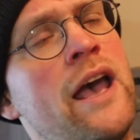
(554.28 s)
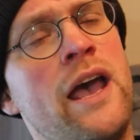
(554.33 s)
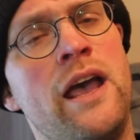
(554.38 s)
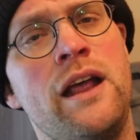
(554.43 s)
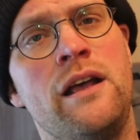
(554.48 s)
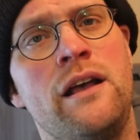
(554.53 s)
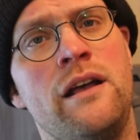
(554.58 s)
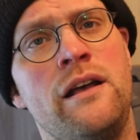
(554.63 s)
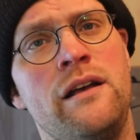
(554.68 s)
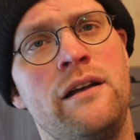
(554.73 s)

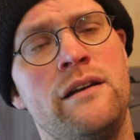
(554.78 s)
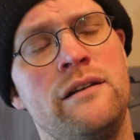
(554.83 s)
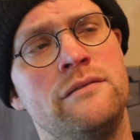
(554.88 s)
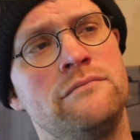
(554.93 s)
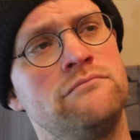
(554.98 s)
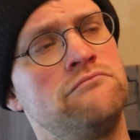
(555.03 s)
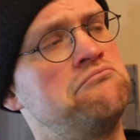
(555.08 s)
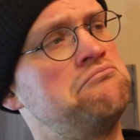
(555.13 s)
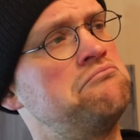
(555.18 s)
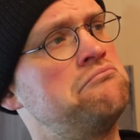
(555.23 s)

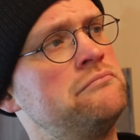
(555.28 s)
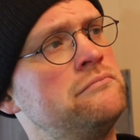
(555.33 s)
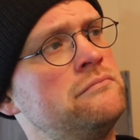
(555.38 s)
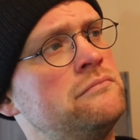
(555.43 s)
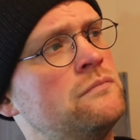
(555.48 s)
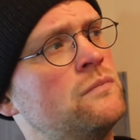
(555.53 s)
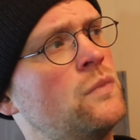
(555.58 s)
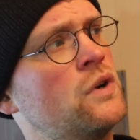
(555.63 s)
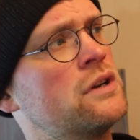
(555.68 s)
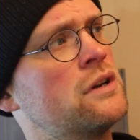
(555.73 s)

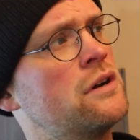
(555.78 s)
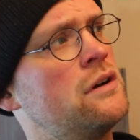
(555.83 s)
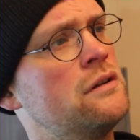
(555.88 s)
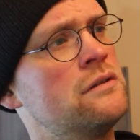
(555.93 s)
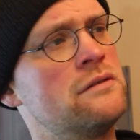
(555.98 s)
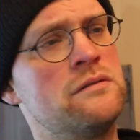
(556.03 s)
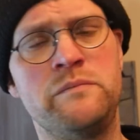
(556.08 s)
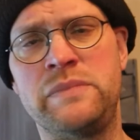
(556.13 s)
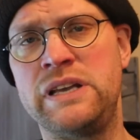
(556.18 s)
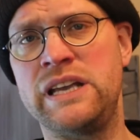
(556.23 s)

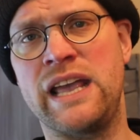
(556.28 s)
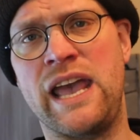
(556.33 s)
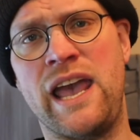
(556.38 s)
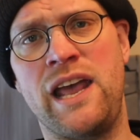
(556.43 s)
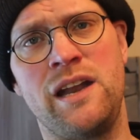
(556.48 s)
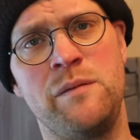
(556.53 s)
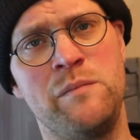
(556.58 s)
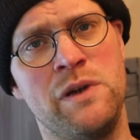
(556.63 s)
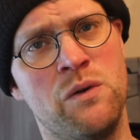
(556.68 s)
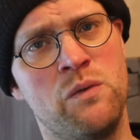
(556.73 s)
being
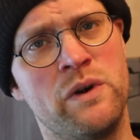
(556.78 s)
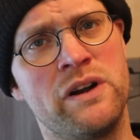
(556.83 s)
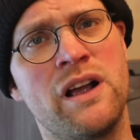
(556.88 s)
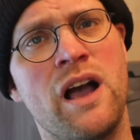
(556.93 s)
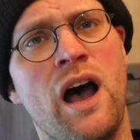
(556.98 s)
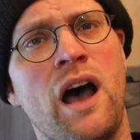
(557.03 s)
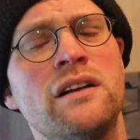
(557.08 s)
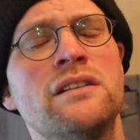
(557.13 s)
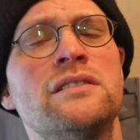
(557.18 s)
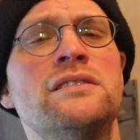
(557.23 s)
enemy with
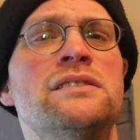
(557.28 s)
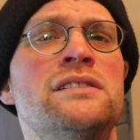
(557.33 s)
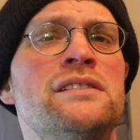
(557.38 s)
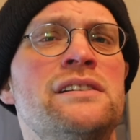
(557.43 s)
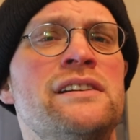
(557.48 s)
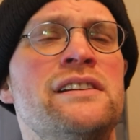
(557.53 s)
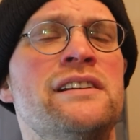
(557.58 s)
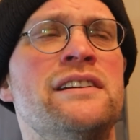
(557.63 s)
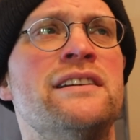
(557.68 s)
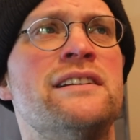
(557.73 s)
God.
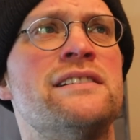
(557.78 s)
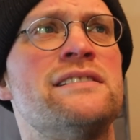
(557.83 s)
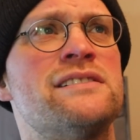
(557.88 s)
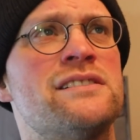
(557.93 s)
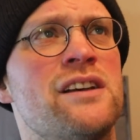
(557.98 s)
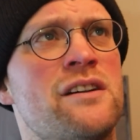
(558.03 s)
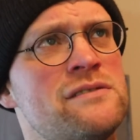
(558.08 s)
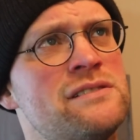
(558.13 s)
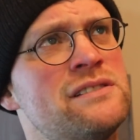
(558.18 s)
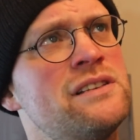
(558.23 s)

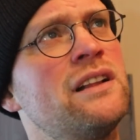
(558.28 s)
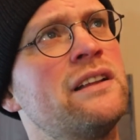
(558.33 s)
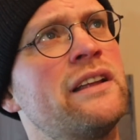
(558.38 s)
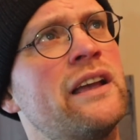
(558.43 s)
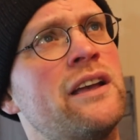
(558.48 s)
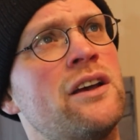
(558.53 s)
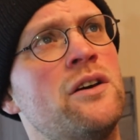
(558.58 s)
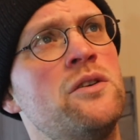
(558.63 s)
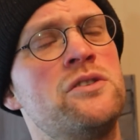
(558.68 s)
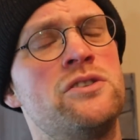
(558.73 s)
So still
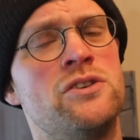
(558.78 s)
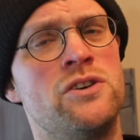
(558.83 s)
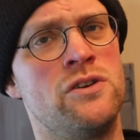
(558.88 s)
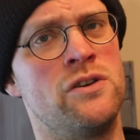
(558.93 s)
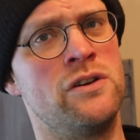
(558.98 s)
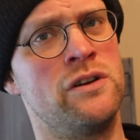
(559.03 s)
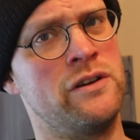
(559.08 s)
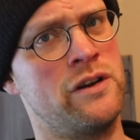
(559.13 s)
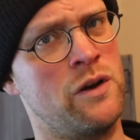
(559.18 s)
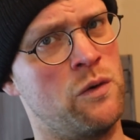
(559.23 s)
they go
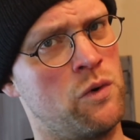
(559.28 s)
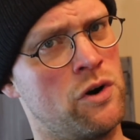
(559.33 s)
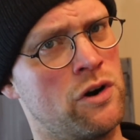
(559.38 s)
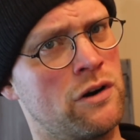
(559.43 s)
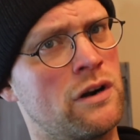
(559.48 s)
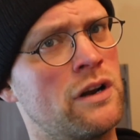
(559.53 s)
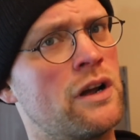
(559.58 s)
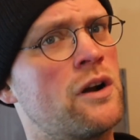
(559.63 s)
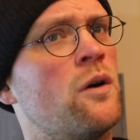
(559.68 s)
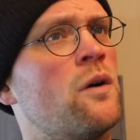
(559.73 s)
to the
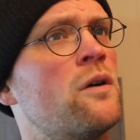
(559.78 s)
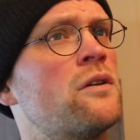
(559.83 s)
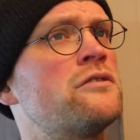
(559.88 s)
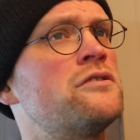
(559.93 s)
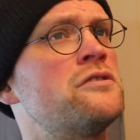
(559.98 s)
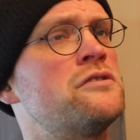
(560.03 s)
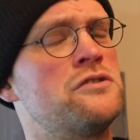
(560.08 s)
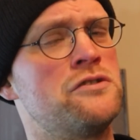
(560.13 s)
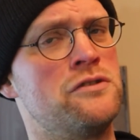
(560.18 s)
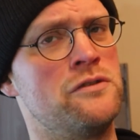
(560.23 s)
worldly
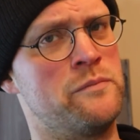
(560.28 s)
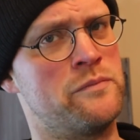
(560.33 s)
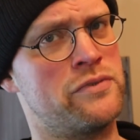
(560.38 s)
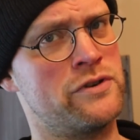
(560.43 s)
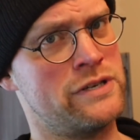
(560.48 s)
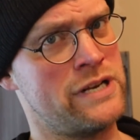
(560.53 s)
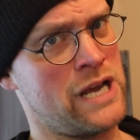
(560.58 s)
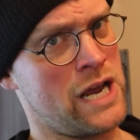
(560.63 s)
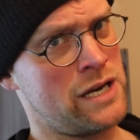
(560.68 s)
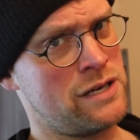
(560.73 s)
court to
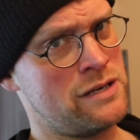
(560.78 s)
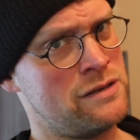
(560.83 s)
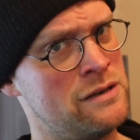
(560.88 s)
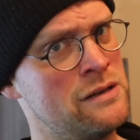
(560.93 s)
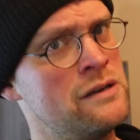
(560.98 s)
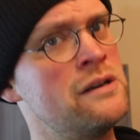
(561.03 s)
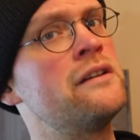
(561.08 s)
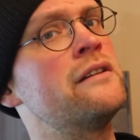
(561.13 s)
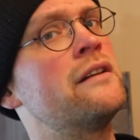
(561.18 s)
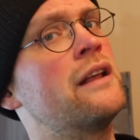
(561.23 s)
protect
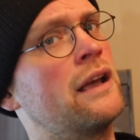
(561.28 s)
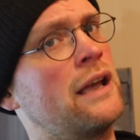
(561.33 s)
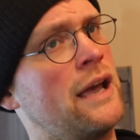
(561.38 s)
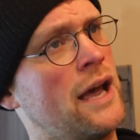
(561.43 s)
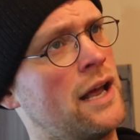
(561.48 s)
the